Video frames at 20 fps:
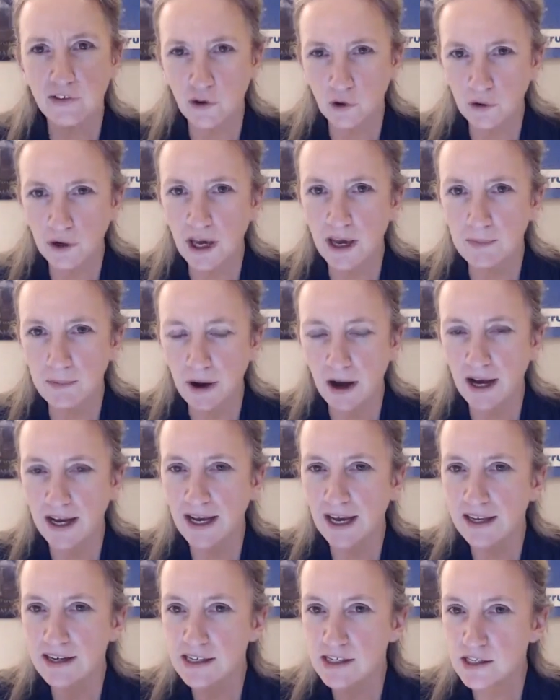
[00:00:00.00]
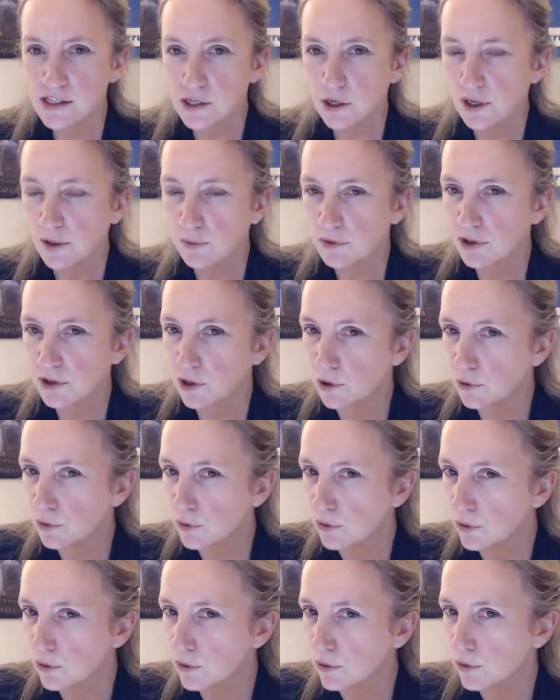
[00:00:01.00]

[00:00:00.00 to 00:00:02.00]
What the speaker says: okay, my end. Is it okay with you?